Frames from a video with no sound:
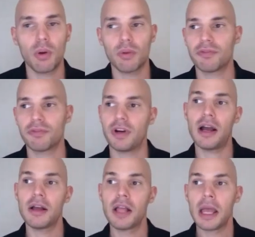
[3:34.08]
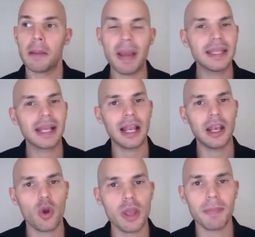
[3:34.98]
of
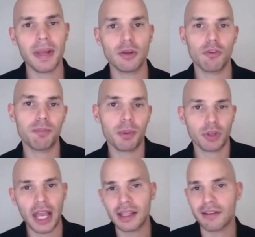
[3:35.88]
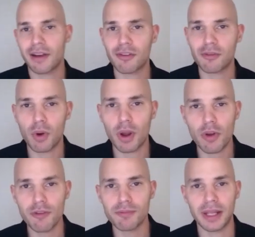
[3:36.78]
medical equipment, of protective
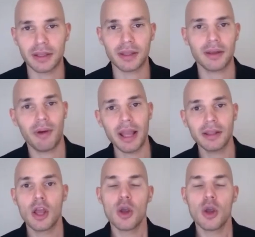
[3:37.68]
equipment, right?